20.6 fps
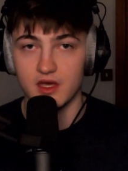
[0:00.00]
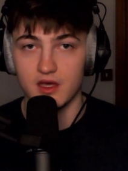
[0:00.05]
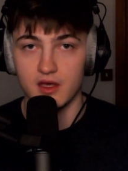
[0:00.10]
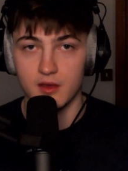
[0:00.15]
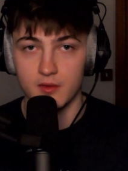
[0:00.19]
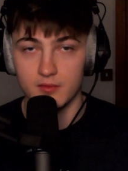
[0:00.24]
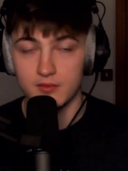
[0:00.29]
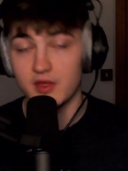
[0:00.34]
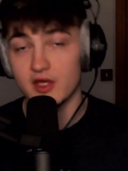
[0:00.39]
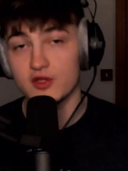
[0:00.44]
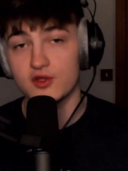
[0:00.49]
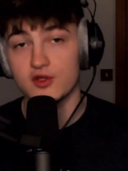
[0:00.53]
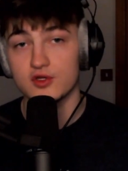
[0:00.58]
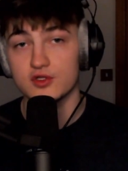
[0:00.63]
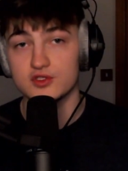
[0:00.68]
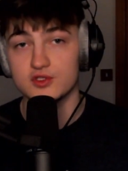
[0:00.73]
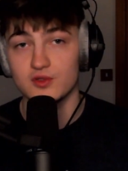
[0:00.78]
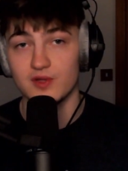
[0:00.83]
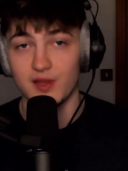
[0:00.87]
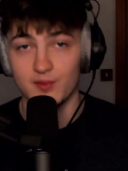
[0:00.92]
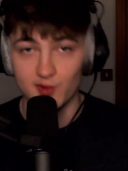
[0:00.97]
make sure
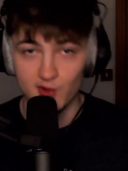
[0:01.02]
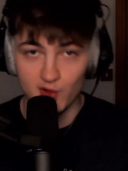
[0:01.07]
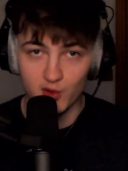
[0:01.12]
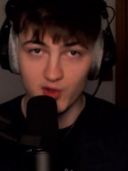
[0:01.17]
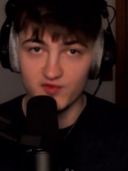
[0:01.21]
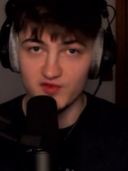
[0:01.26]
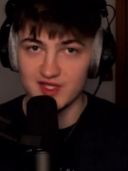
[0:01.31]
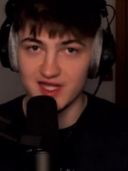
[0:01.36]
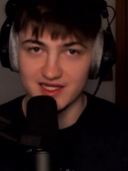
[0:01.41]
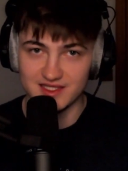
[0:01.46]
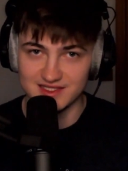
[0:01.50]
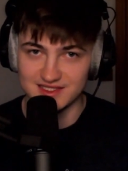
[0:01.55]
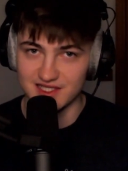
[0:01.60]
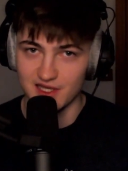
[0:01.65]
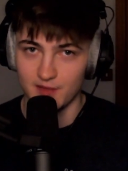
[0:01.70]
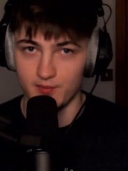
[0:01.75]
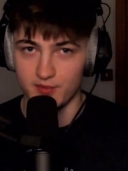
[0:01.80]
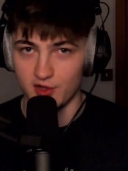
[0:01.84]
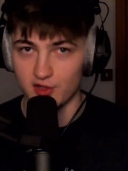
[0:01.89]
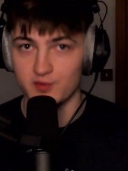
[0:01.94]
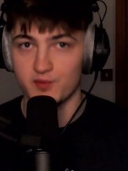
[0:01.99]
to let me know if you'd like to see a
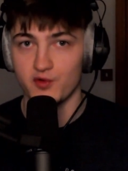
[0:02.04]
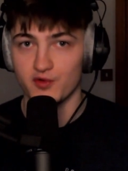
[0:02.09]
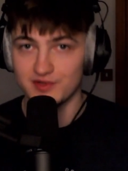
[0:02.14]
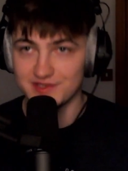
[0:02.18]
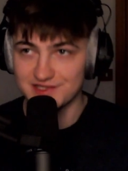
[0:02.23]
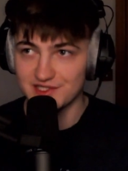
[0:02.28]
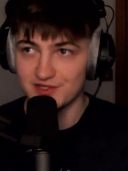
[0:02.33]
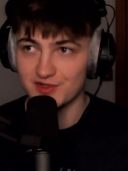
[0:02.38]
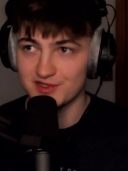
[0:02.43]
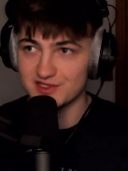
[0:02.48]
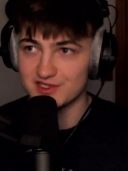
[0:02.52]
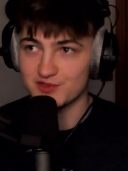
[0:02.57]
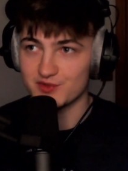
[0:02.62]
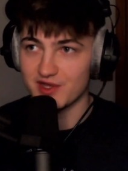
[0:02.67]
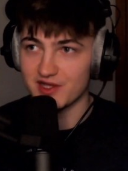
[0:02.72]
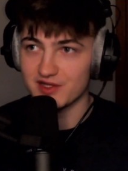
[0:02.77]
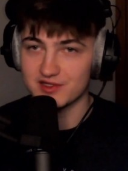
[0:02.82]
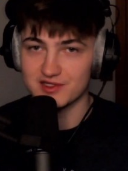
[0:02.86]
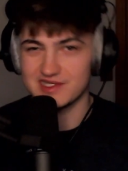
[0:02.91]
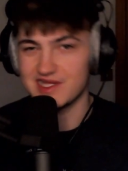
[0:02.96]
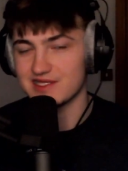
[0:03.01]
Bloodborne series as well,
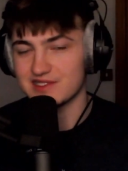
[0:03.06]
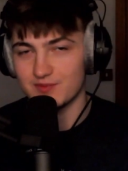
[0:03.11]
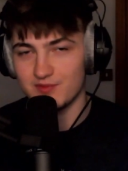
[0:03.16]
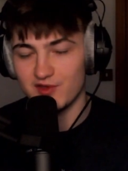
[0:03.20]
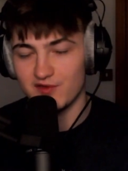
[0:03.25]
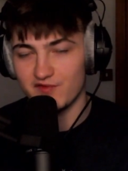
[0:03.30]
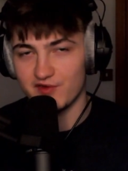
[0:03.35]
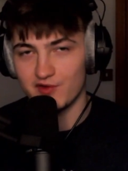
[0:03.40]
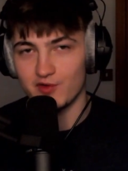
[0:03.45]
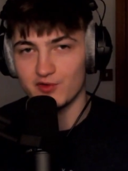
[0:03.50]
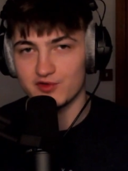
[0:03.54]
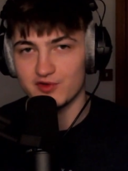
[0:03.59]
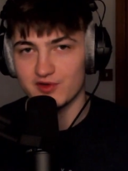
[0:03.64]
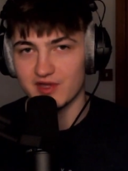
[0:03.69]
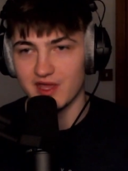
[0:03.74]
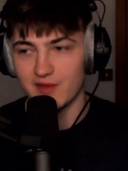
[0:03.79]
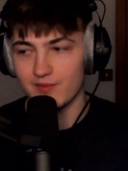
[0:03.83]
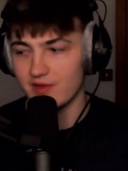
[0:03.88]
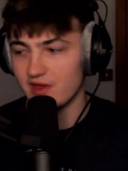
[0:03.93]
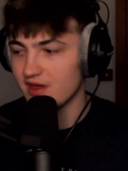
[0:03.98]
because that's a bit of an older game.